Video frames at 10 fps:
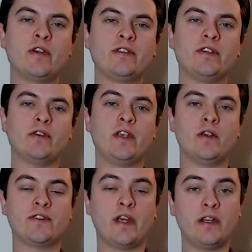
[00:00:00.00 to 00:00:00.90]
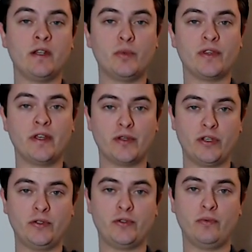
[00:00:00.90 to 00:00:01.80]
Tickle here, signing in with another
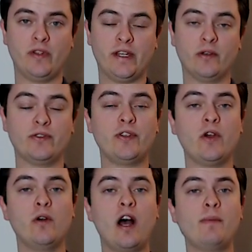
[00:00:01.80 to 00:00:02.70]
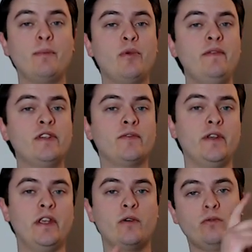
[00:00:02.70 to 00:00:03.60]
YouTube video. So, on my previous
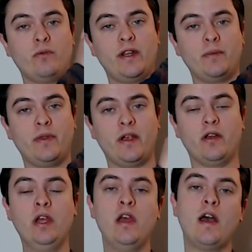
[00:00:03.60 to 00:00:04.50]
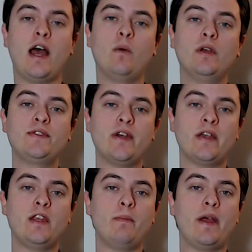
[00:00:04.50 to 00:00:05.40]
video, right up there, I was
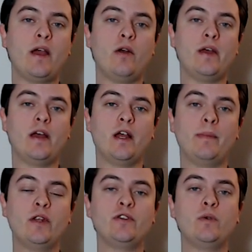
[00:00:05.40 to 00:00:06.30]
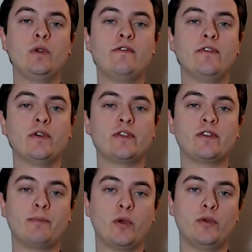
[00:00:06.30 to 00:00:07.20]
talking about energy refills as
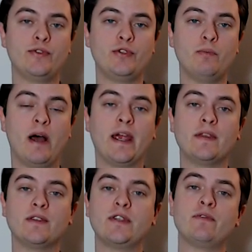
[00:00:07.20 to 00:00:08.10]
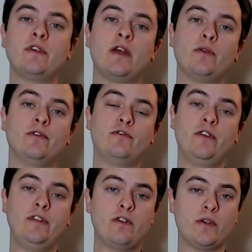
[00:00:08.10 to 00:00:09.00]
opposed to buying the
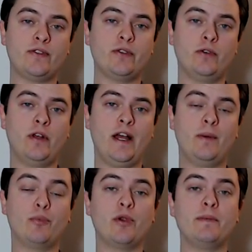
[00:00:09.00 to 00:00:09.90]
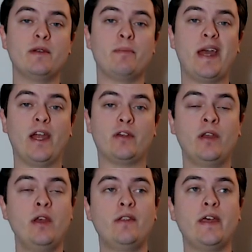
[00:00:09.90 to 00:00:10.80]
750 crystal premium pack
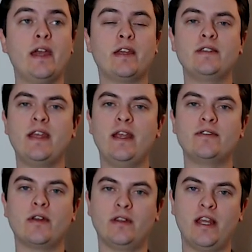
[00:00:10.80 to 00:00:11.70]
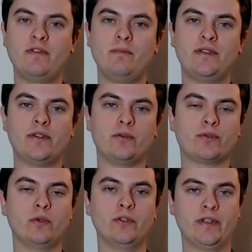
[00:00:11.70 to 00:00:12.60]
that contains 11 mystical
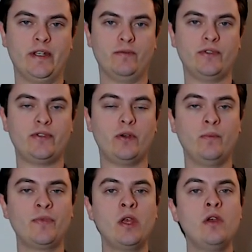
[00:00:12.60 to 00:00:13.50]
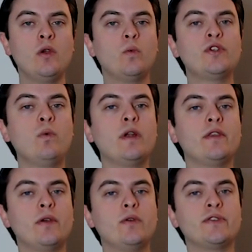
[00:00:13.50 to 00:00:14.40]
scrolls in it. So, which one of
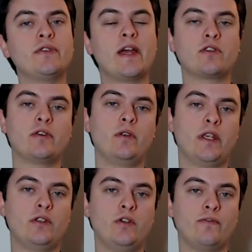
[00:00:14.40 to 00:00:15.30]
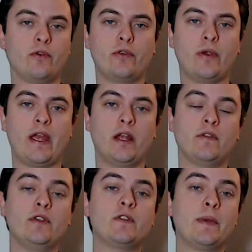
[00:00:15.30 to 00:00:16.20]
those is actually going to get you further ahead? If
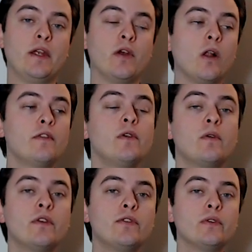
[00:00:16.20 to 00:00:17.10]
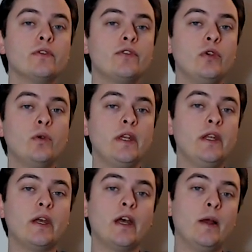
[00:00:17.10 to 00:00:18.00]
you spend all of your crystals
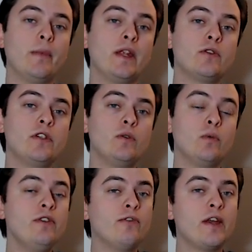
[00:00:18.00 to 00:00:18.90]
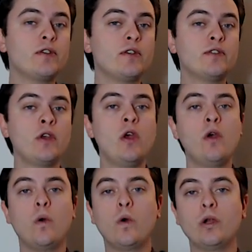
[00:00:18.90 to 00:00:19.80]
doing energy refreshes
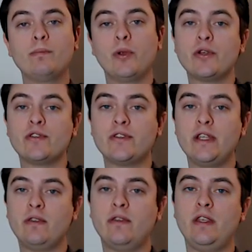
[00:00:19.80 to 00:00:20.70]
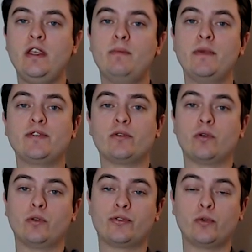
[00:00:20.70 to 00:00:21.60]
or purchasing the
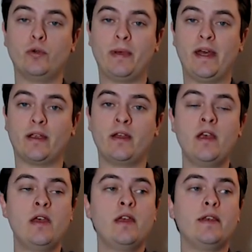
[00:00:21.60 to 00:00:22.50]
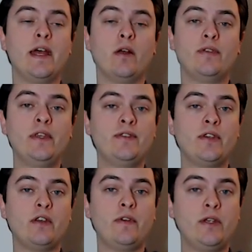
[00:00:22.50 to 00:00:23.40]
mystical scroll pack. Now, this
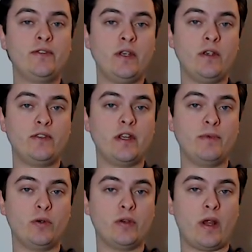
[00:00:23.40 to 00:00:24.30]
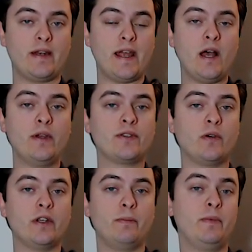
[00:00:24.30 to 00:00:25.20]
video series that I'm doing right now is
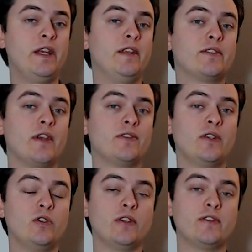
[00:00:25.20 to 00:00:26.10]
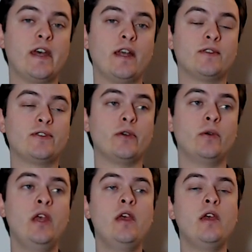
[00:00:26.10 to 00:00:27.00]
going to be discussing just that. So,
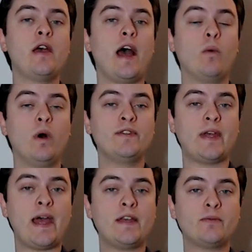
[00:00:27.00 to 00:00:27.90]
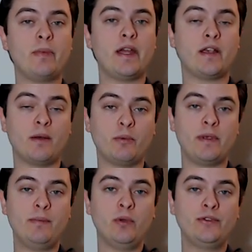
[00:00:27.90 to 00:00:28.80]
I was asked by a couple
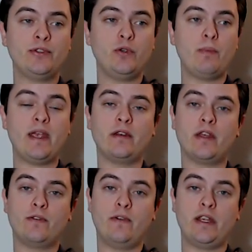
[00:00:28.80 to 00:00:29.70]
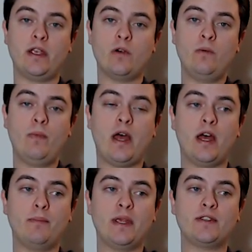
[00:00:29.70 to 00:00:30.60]
people to make another video
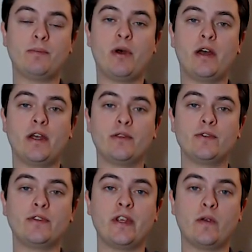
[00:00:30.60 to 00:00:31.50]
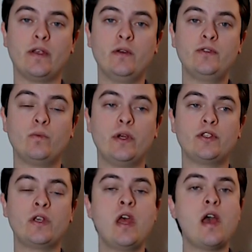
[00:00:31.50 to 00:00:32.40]
based upon other scenarios,
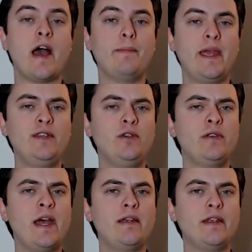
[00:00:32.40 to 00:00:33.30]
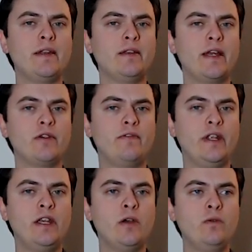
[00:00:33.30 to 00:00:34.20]
which I may do that in a later
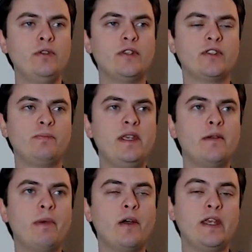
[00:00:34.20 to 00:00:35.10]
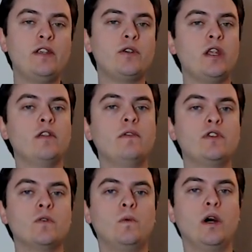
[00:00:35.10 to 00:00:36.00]
video, just speak about each
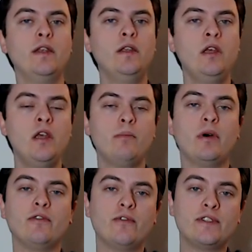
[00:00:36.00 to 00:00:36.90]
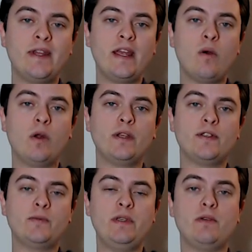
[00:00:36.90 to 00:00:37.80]
individual one. But for today, I wanted to
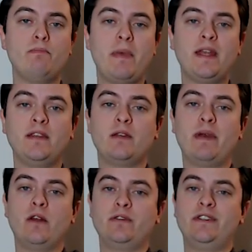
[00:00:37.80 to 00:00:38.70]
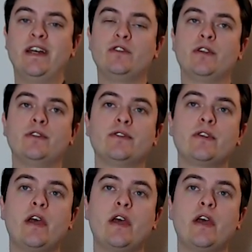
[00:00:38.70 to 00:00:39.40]
speak mainly about dungeons.